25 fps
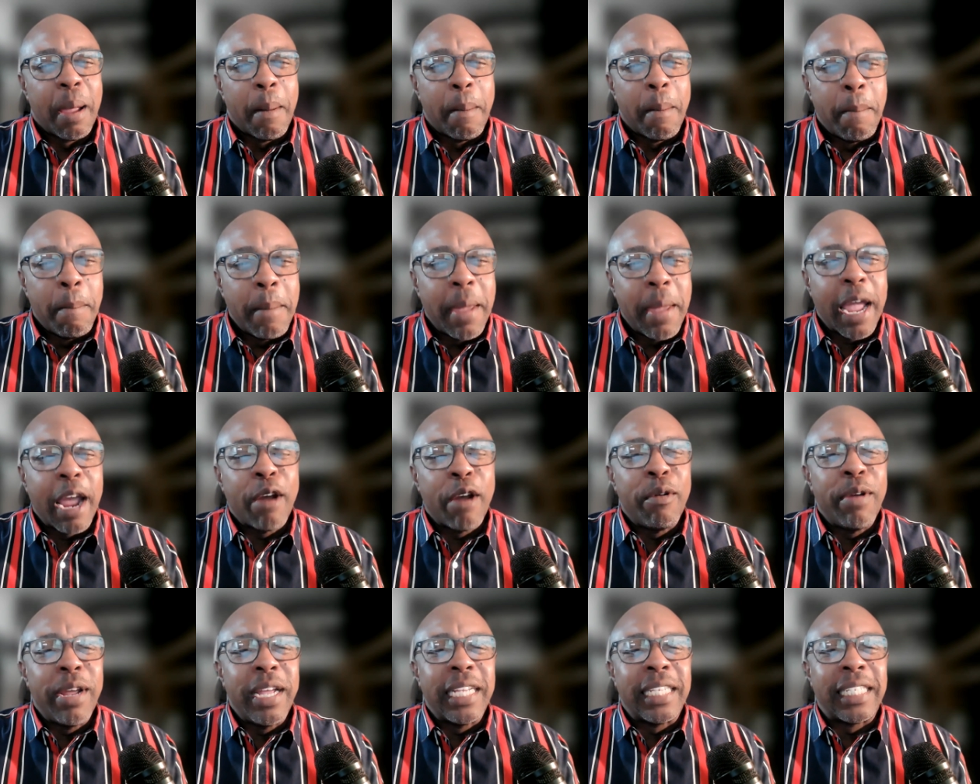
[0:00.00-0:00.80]

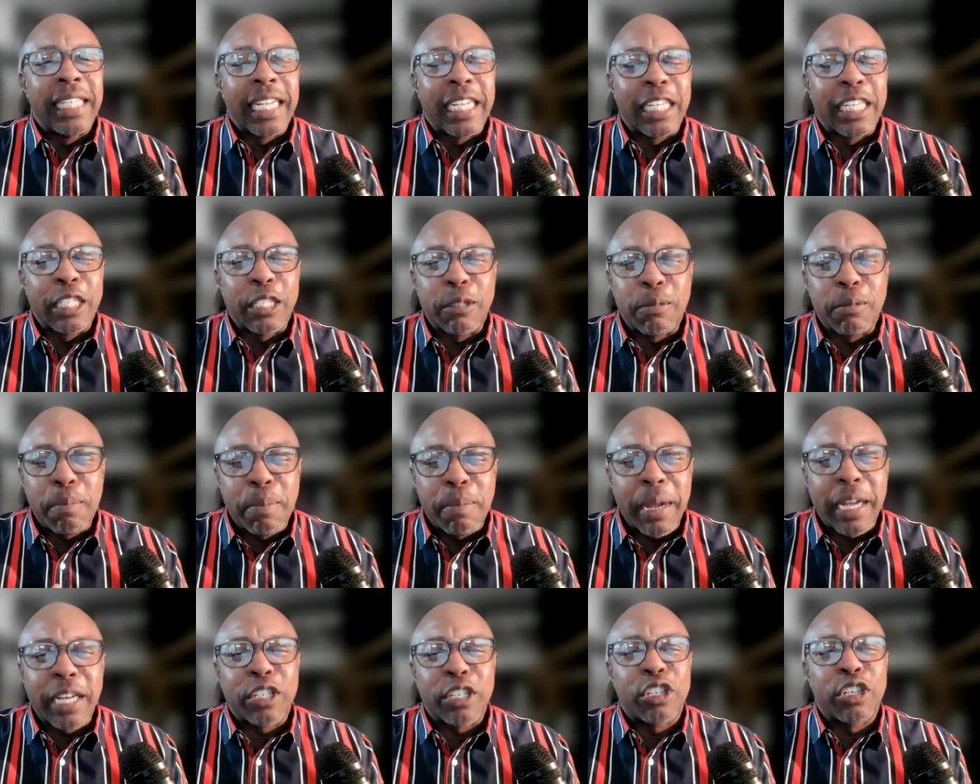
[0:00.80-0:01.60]
Mary is
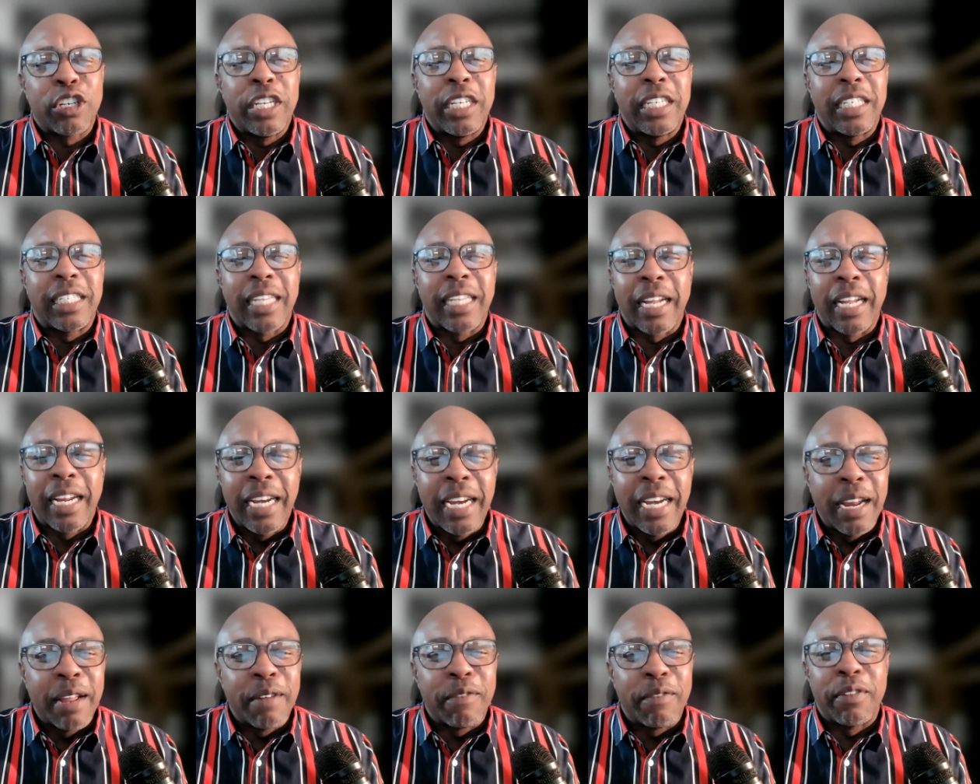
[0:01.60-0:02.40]
especially
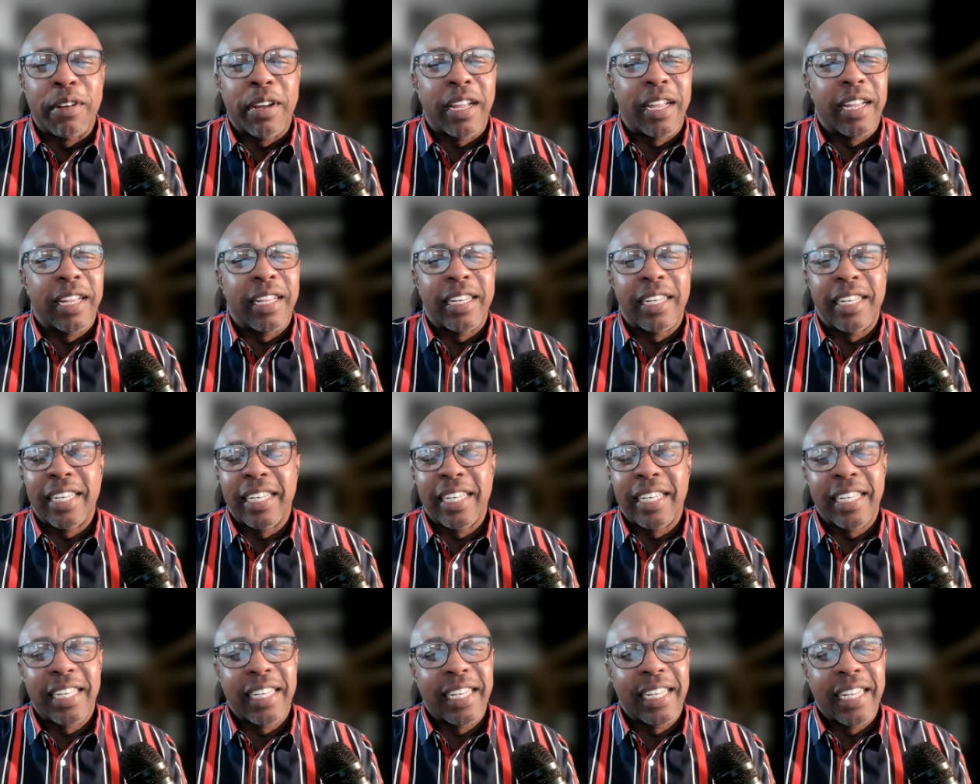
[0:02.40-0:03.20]

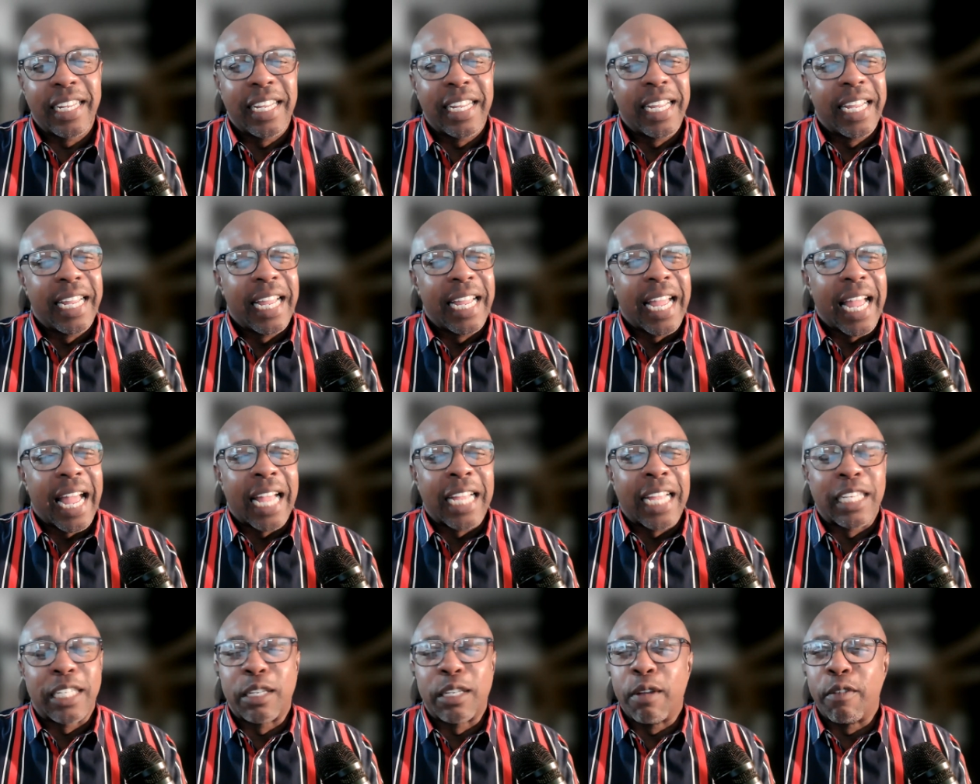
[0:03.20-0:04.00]
significant
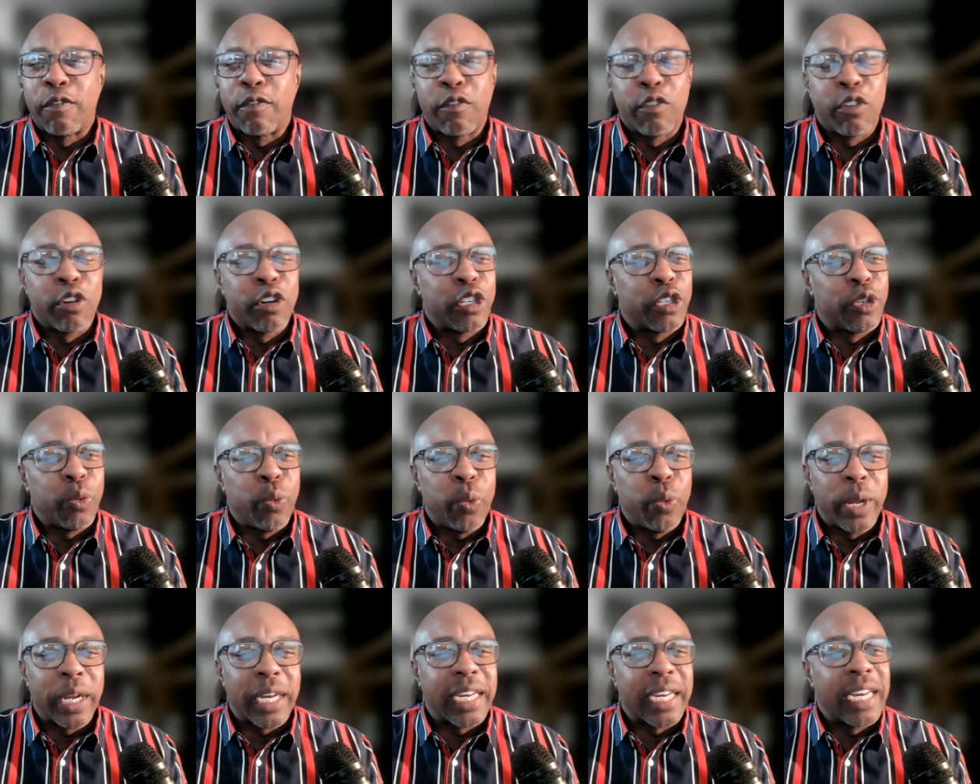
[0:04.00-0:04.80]
as the first
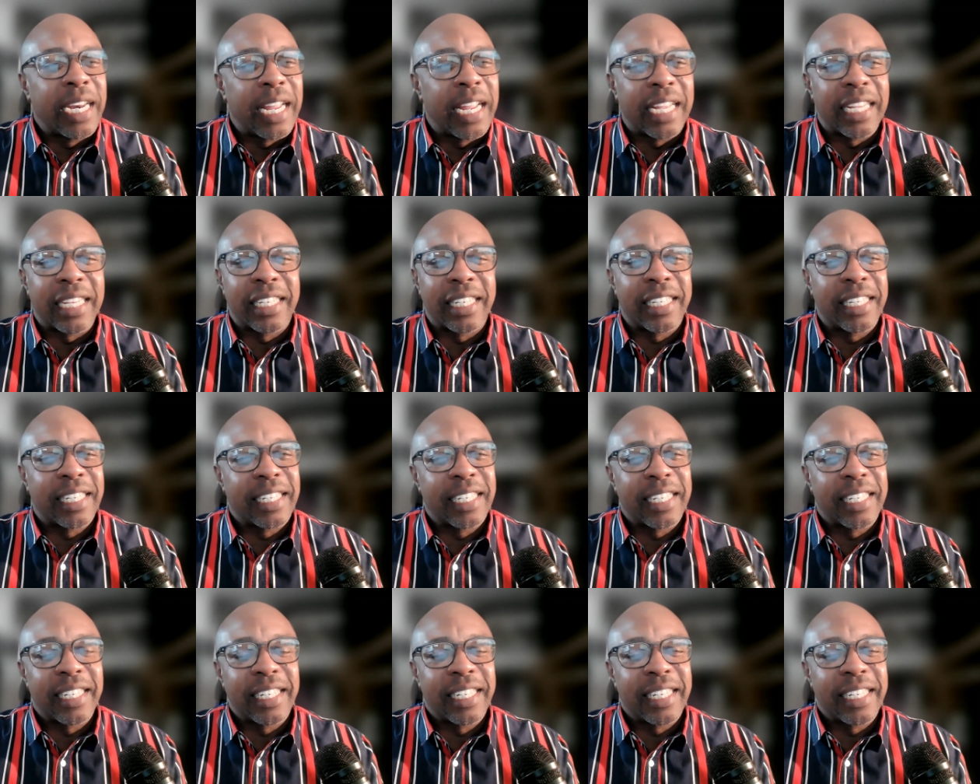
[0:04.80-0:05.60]

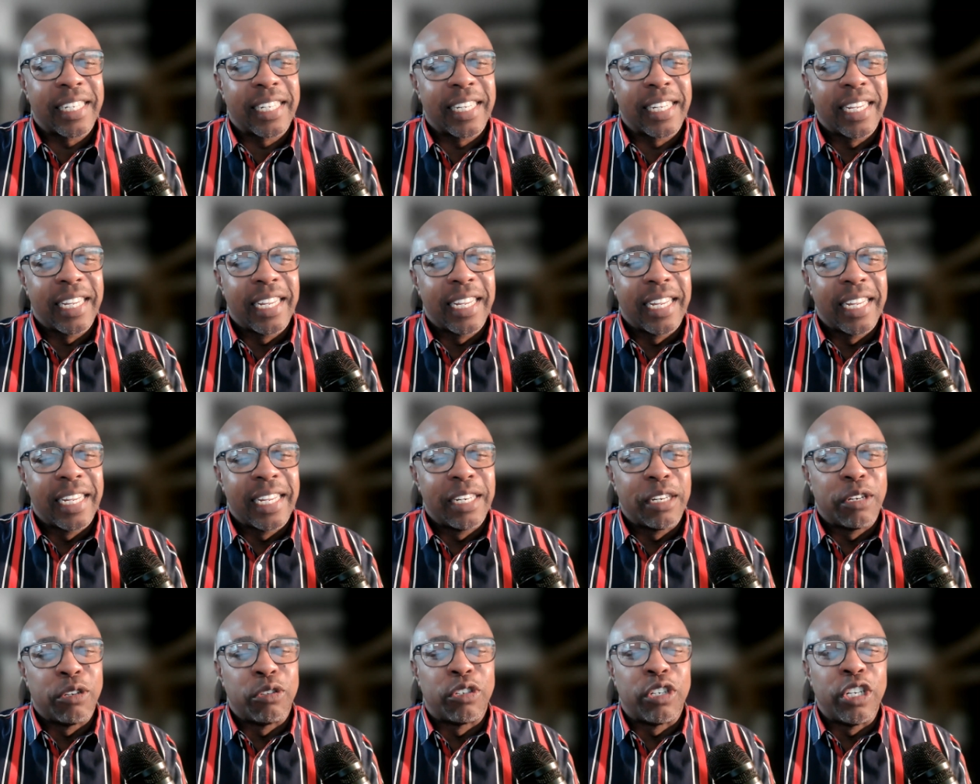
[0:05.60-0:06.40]
witness
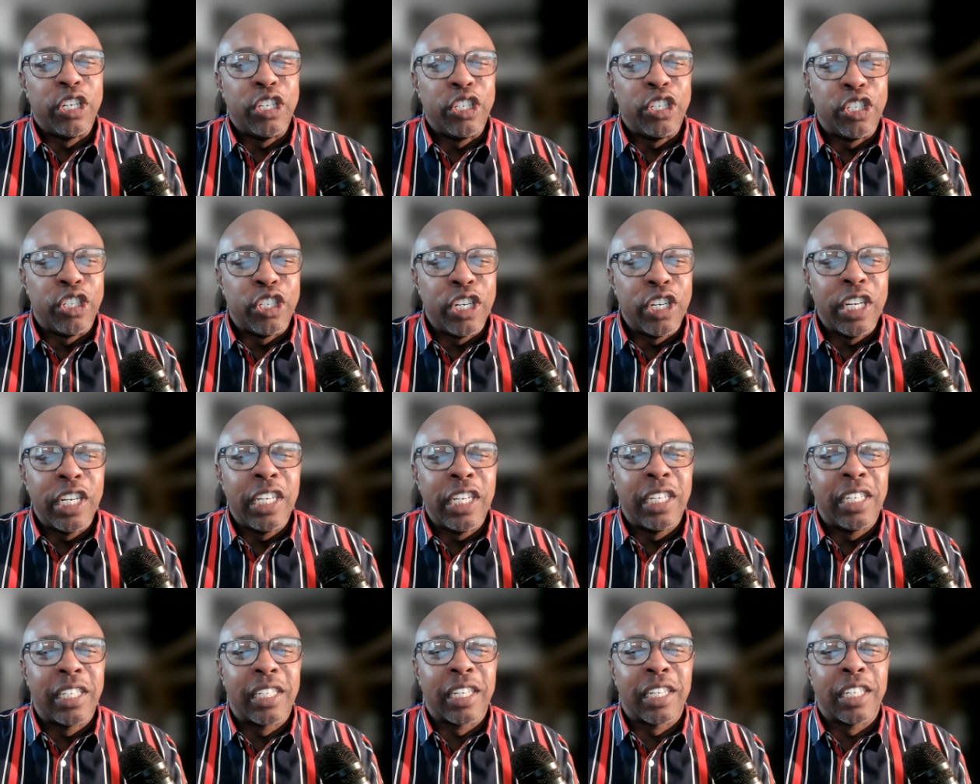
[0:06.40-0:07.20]
to see
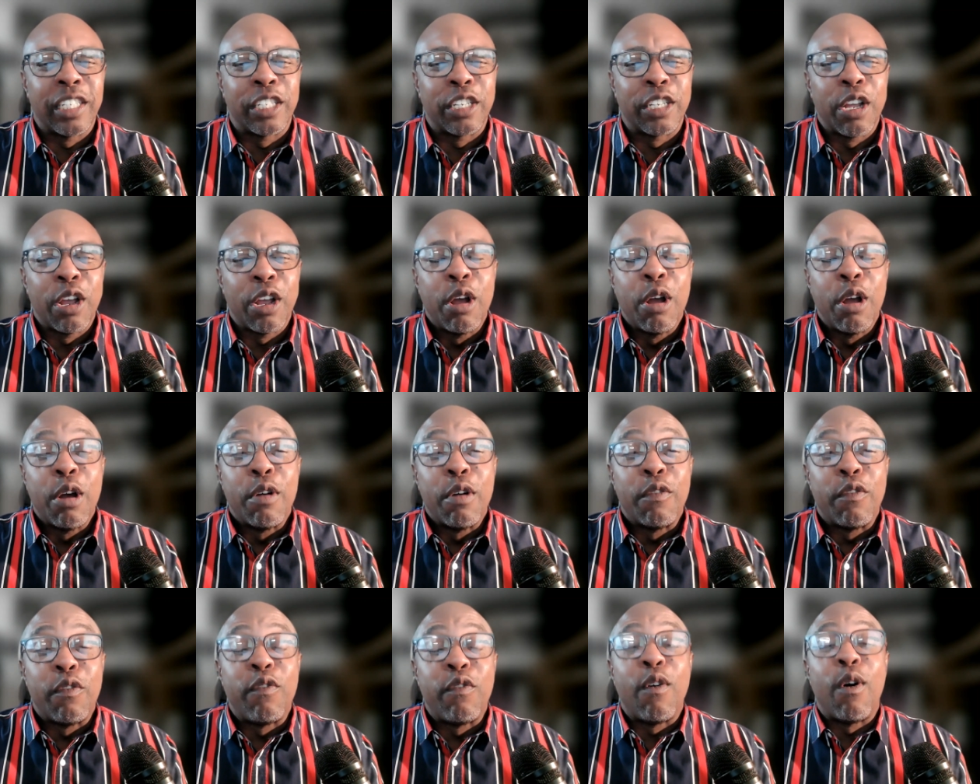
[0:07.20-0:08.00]
Jesus
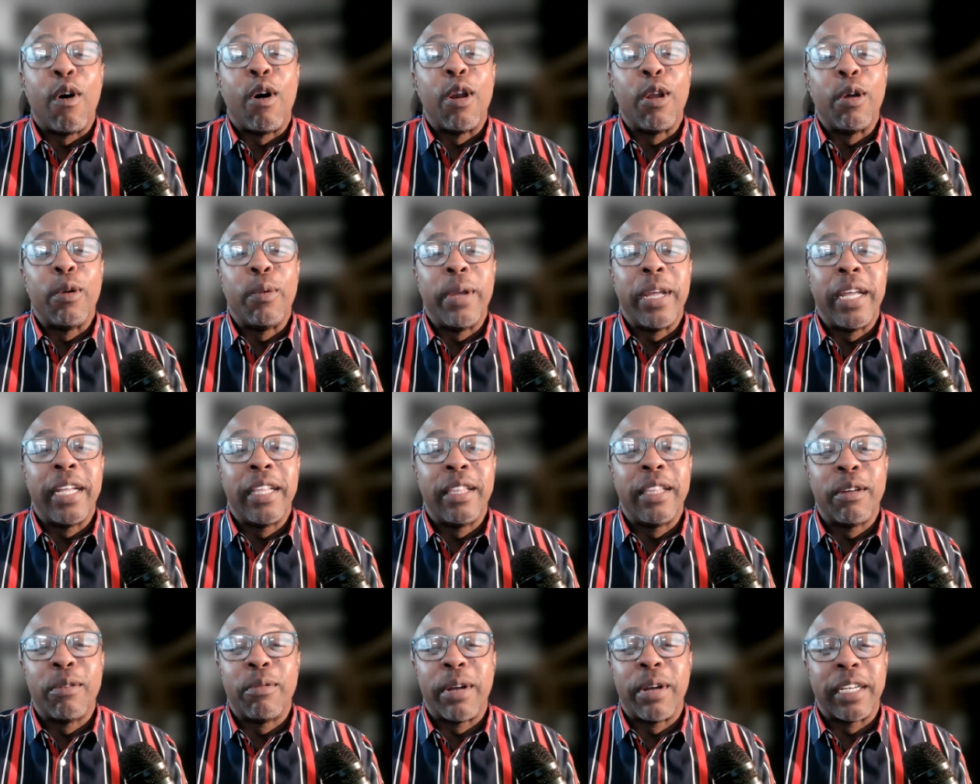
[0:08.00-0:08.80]

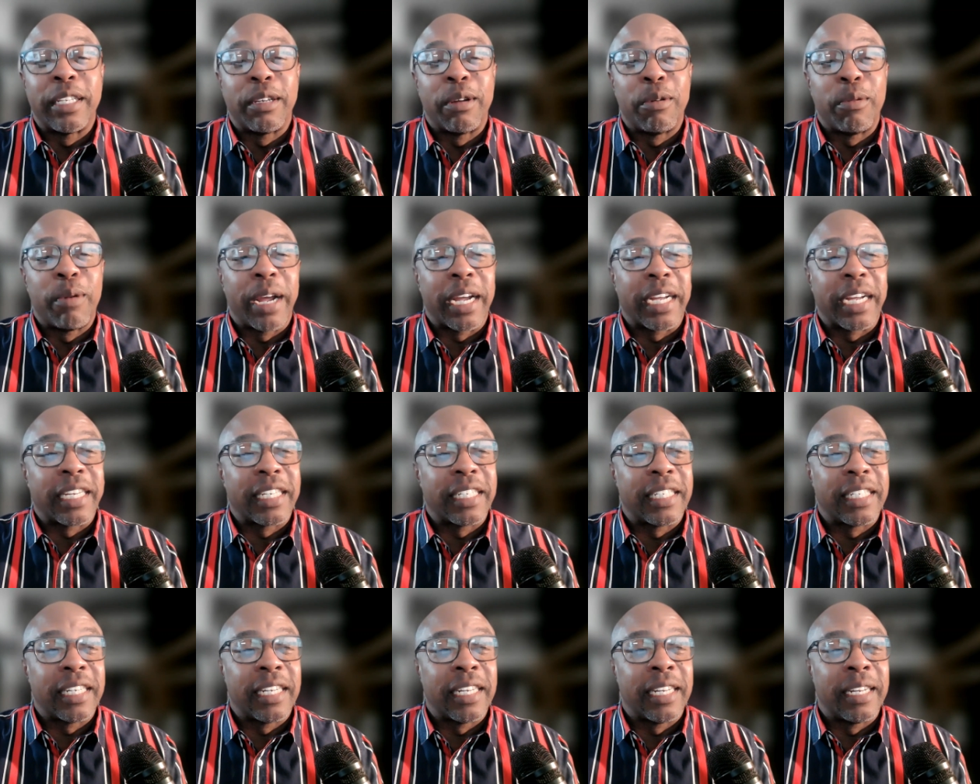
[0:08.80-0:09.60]
following the
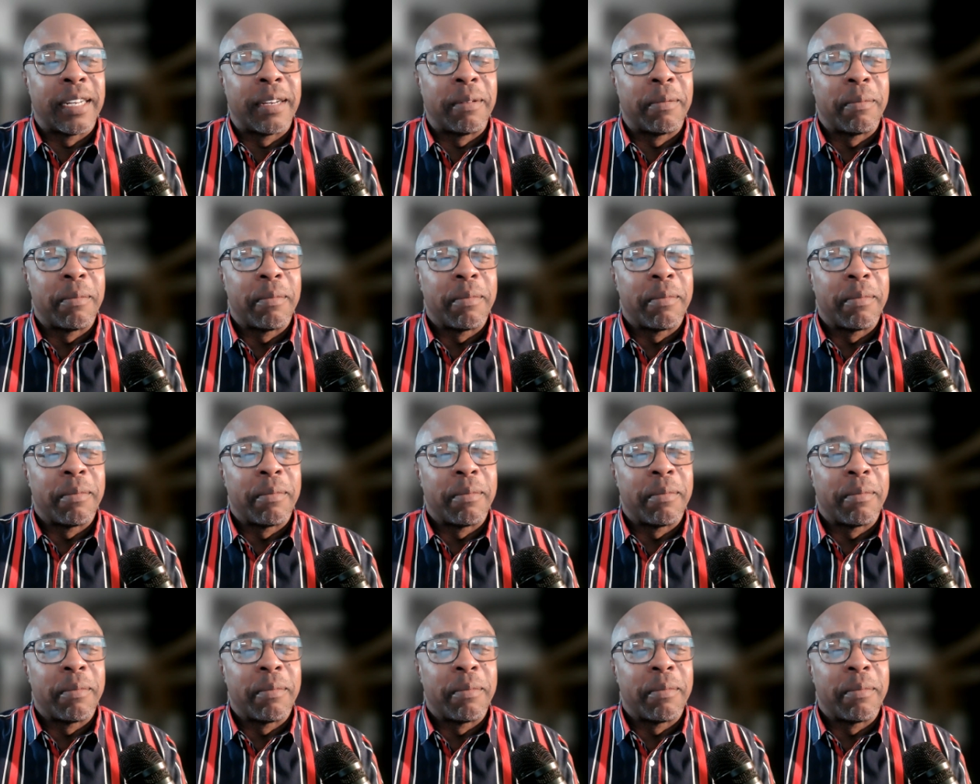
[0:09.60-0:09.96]
resurrection.